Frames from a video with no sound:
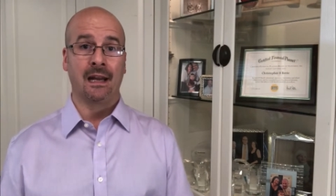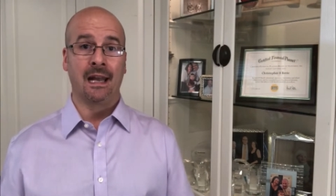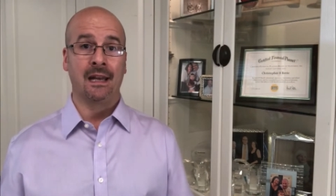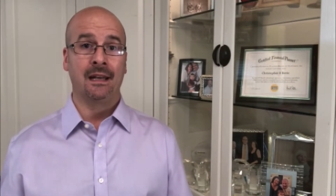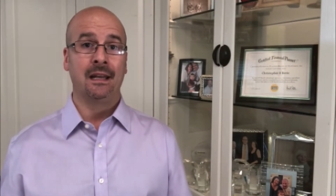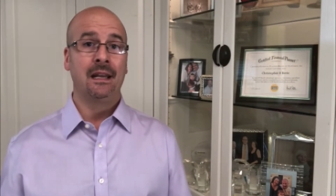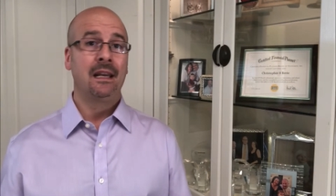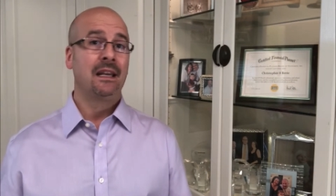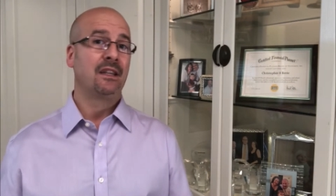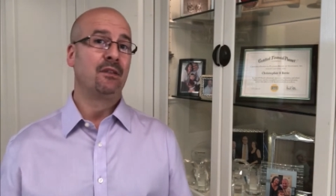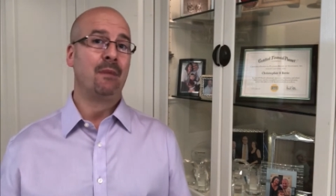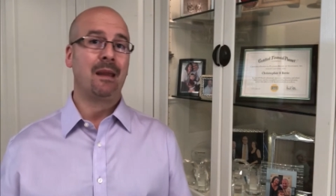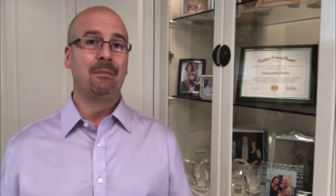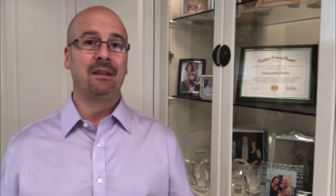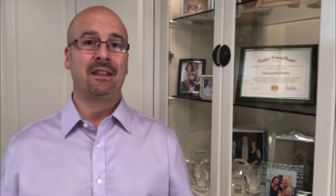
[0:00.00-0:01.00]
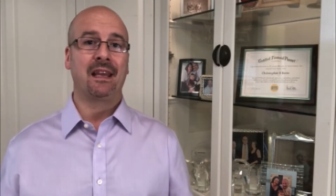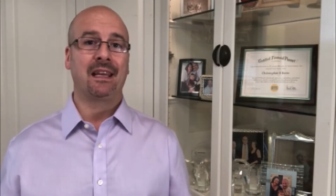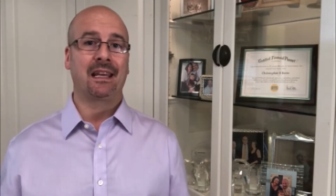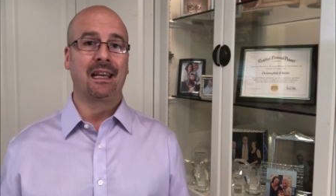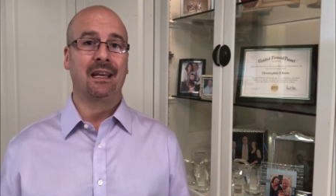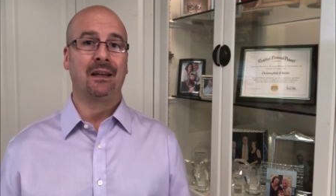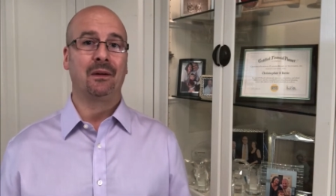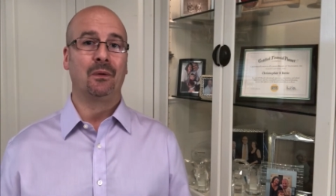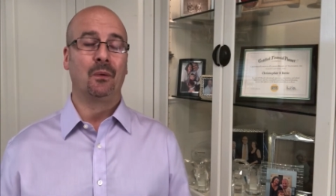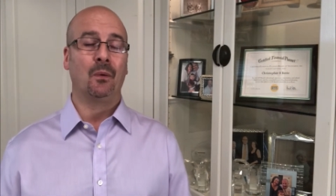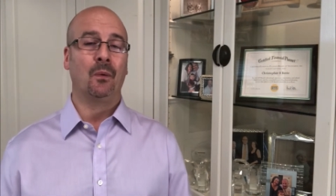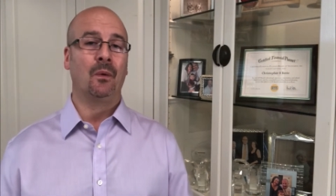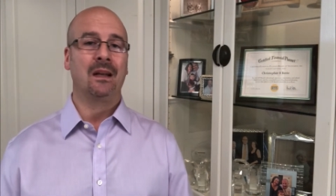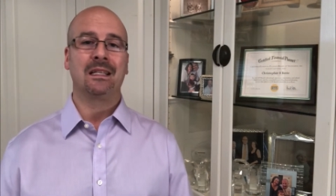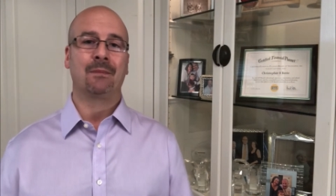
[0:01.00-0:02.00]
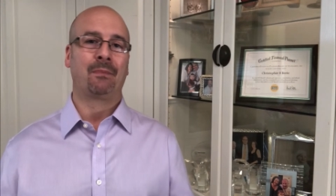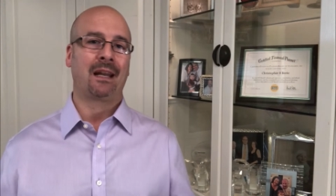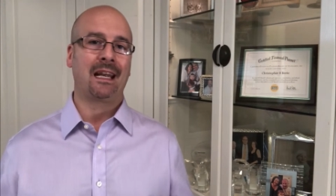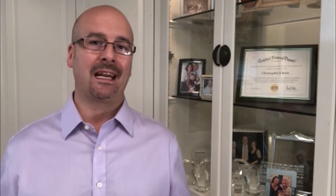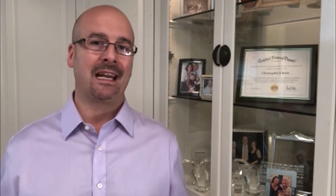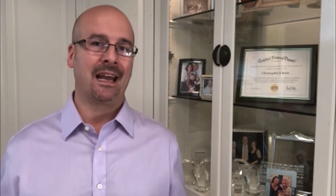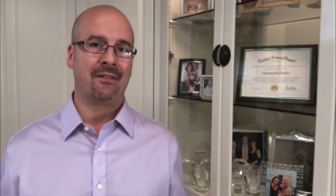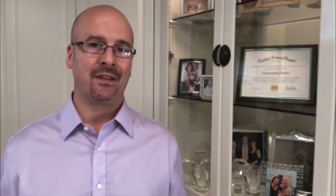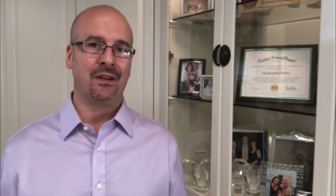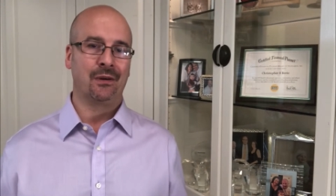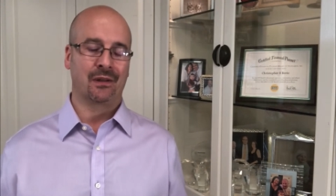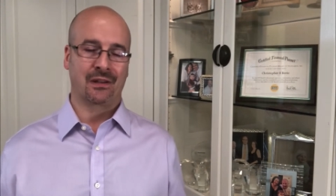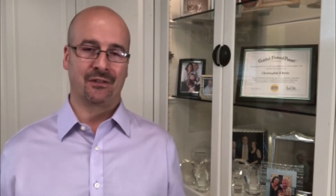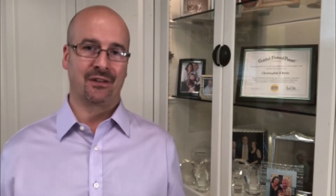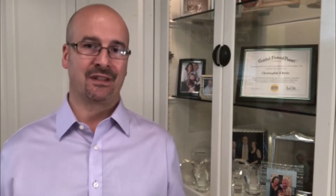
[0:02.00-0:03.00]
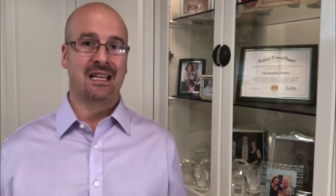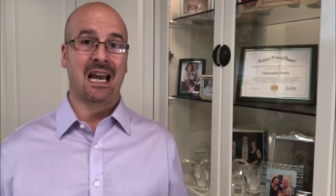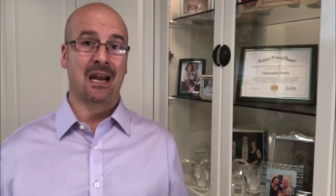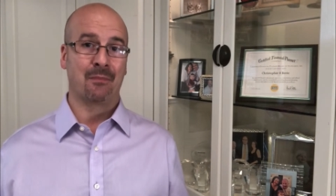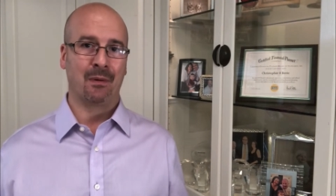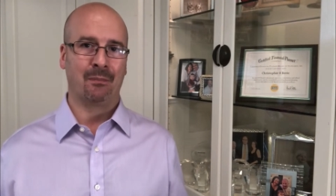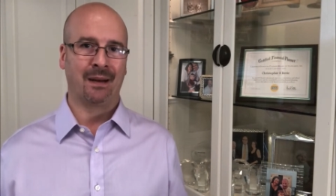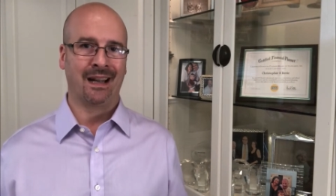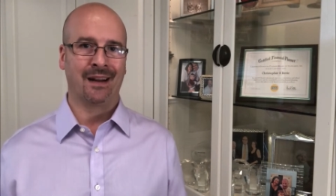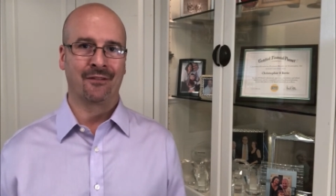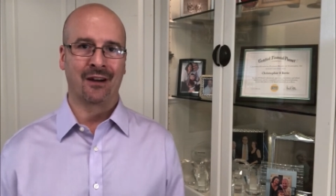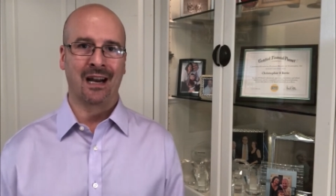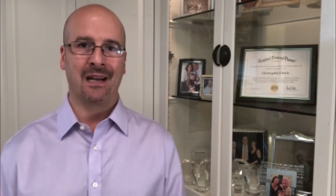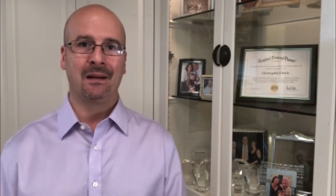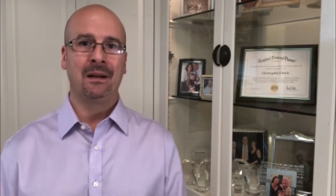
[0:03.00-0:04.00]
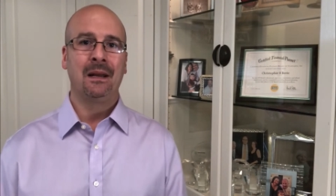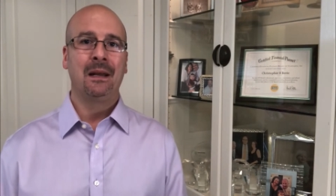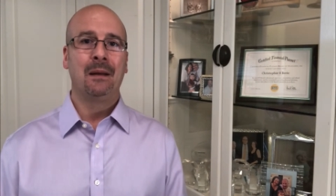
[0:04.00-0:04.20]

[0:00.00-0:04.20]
and you may be thinking, what does a plane have to do with your retirement plan, right?